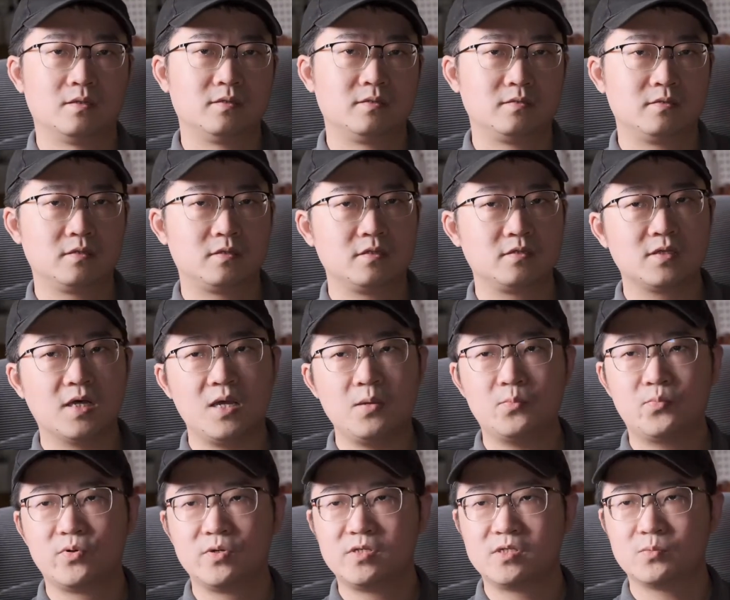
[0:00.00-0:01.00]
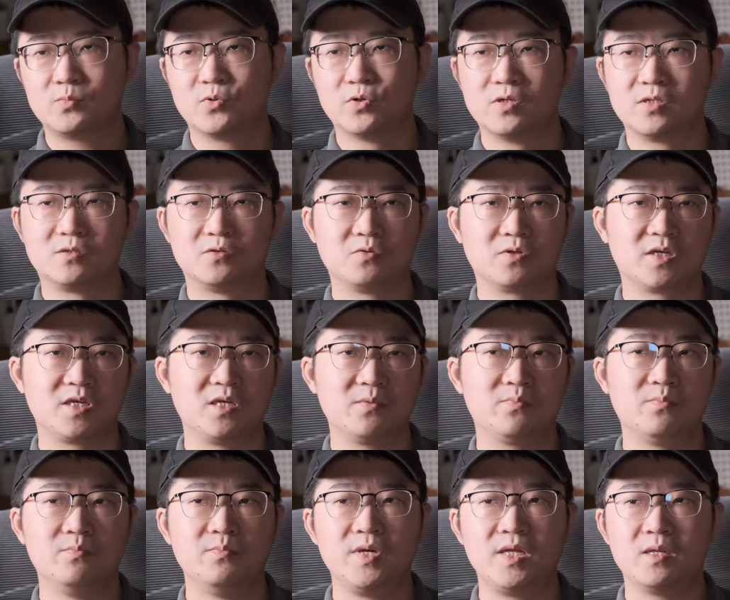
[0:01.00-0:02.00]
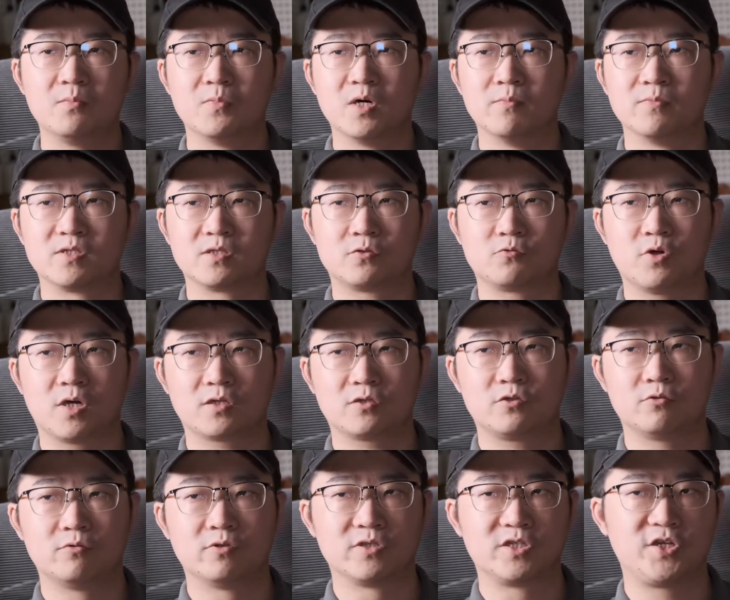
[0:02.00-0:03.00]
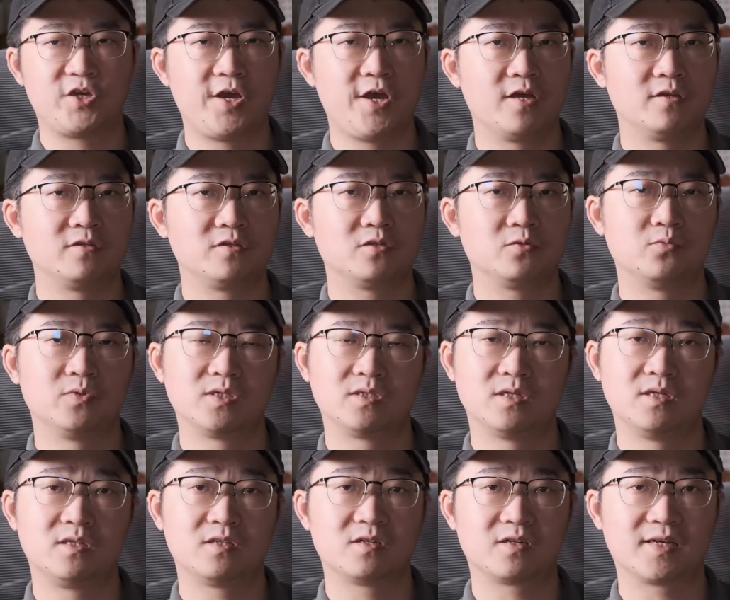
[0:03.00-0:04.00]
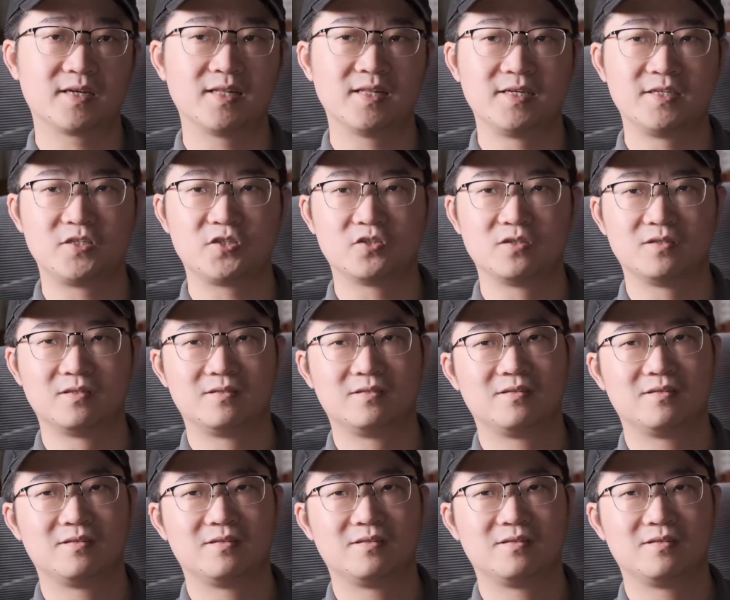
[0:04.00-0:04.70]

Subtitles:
The design principle is to keep minimum structural change with intercalation,